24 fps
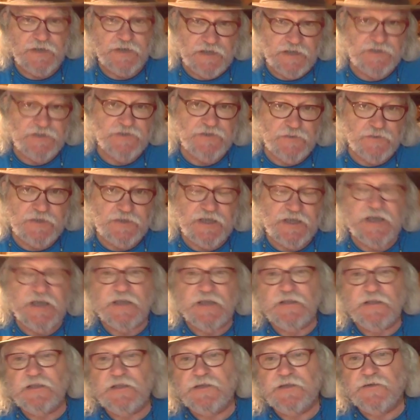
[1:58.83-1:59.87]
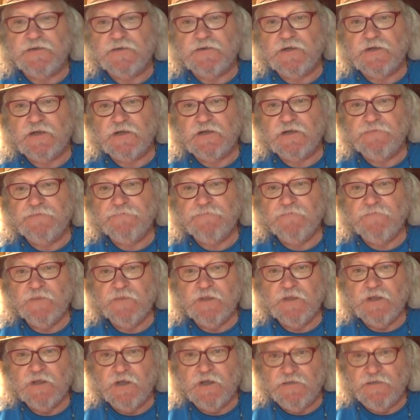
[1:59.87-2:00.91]
get to again later on,
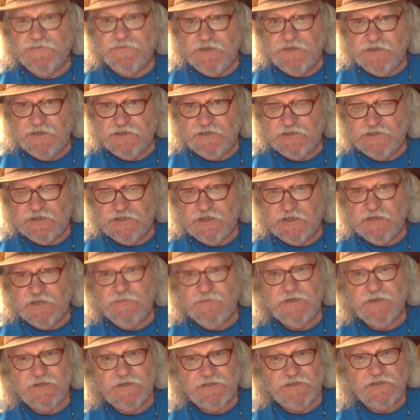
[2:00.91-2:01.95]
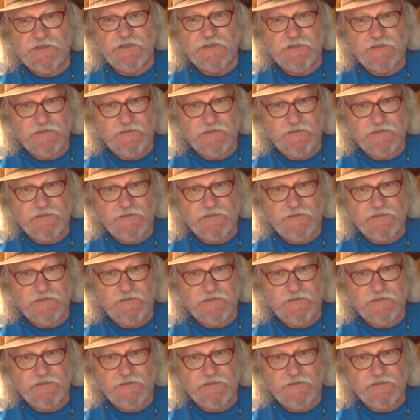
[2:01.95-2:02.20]
of the exam is a